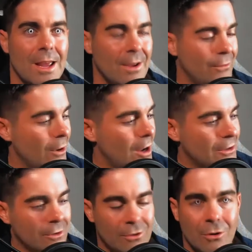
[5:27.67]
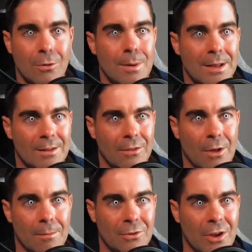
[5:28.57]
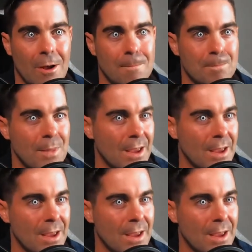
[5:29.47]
if you're on YouTube, hit the thumbs up.